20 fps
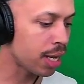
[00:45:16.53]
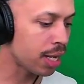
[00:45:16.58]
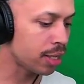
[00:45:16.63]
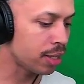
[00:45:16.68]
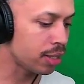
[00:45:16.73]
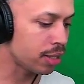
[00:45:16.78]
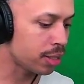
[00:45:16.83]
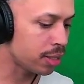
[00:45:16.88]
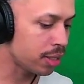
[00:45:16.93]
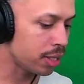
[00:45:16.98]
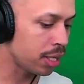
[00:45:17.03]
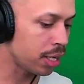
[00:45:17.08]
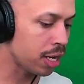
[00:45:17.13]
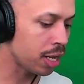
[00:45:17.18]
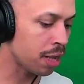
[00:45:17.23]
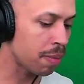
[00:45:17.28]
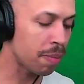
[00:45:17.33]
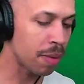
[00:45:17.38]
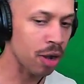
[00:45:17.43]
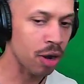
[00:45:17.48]
just hit
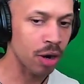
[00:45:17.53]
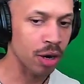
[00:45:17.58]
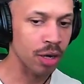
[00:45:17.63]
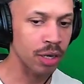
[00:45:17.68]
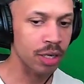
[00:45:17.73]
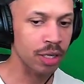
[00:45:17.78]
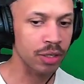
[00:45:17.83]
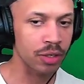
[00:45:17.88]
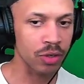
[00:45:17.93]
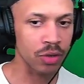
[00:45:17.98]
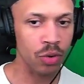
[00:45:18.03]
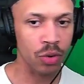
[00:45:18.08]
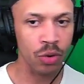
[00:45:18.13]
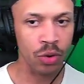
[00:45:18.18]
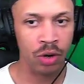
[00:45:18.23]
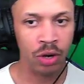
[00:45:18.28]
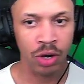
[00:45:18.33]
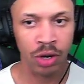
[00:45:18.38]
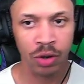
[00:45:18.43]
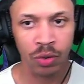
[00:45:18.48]
up our
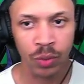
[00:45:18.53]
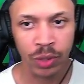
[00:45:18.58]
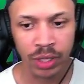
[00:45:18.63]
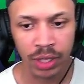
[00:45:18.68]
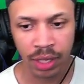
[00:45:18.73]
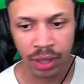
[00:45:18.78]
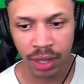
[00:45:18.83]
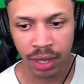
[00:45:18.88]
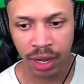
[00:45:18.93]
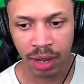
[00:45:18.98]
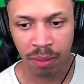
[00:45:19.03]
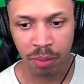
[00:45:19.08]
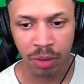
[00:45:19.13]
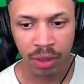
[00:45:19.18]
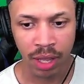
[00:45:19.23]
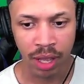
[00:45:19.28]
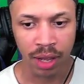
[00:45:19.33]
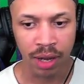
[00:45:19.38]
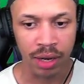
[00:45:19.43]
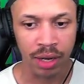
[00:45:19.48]
Discord, which I think I put
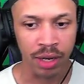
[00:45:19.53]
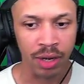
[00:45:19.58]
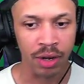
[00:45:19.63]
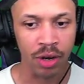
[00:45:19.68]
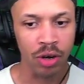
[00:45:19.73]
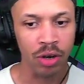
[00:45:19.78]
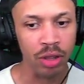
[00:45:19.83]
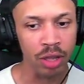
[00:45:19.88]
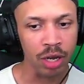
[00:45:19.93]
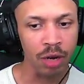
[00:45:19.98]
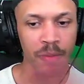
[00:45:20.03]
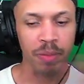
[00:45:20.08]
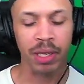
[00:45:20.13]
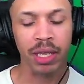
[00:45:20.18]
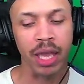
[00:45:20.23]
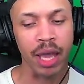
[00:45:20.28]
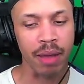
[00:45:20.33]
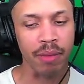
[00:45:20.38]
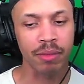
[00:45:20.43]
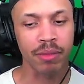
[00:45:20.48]
that in earlier, but
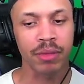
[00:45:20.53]
yeah,